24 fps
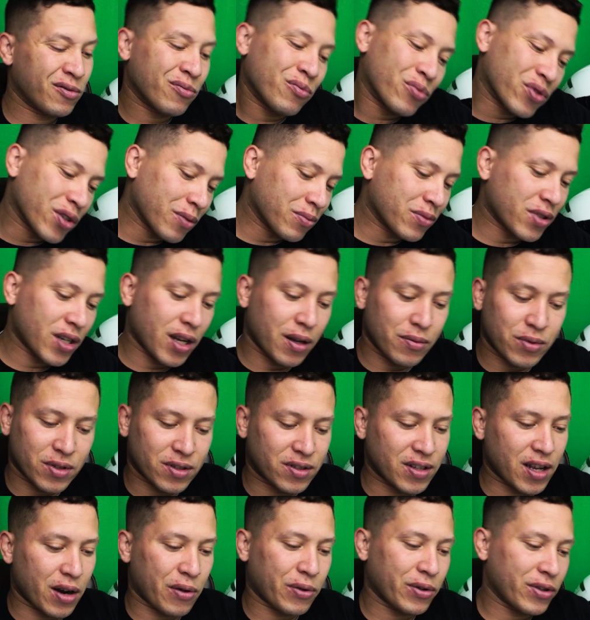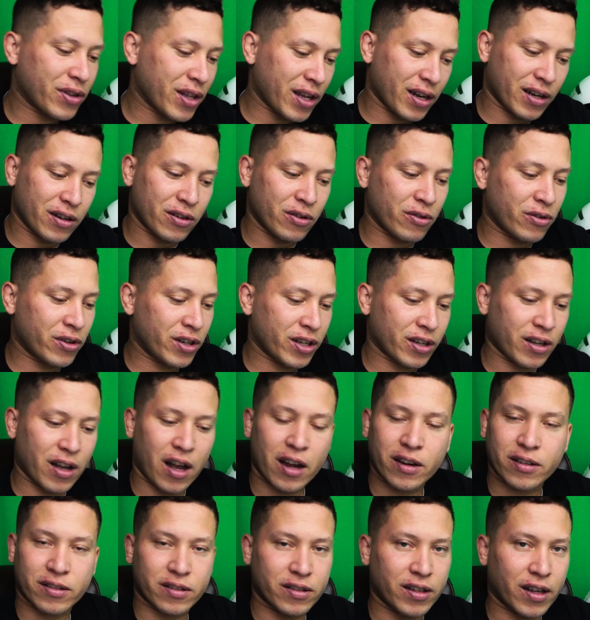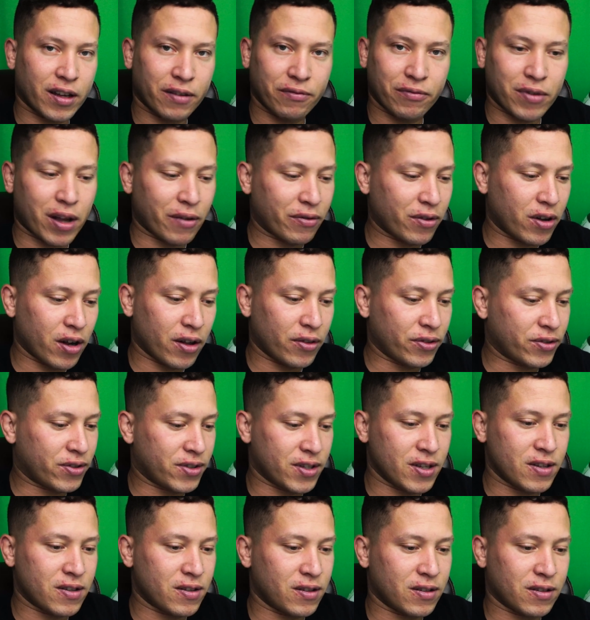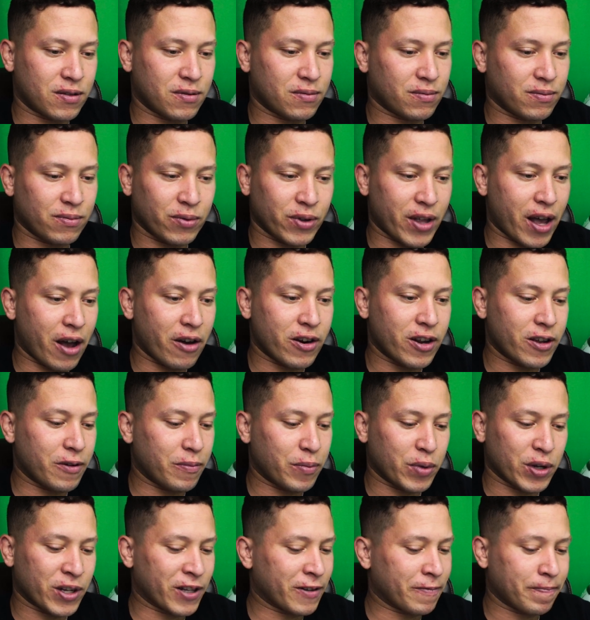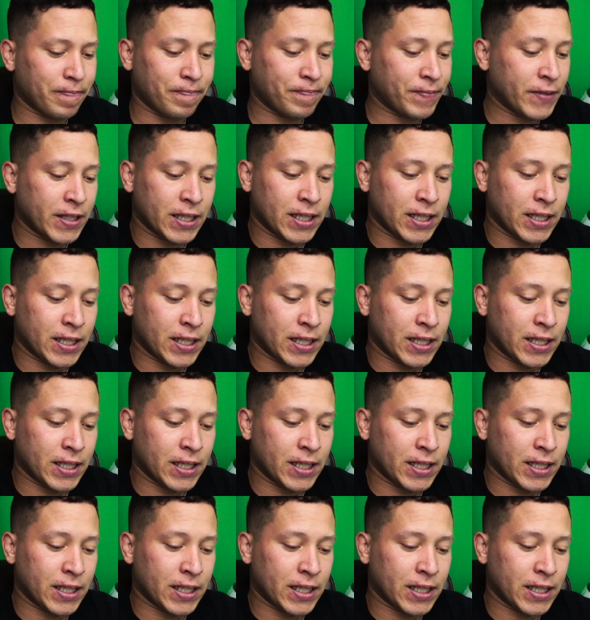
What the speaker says: Sometimes it's not really that annoying. Honestly, I've gone seasons without it, but